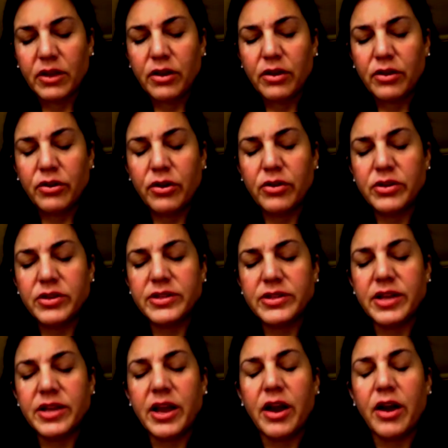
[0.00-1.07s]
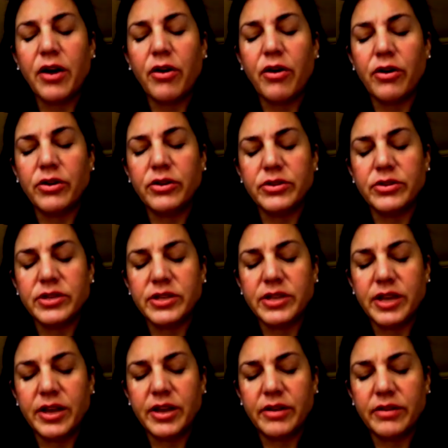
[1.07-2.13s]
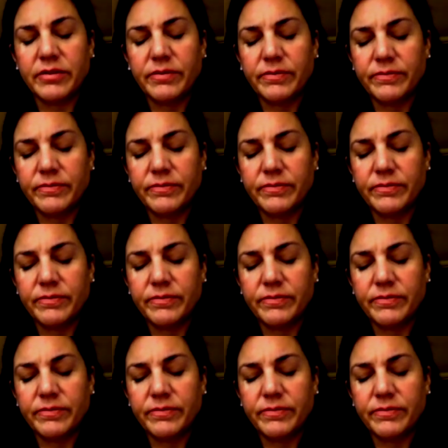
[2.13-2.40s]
Notice the air on your skin.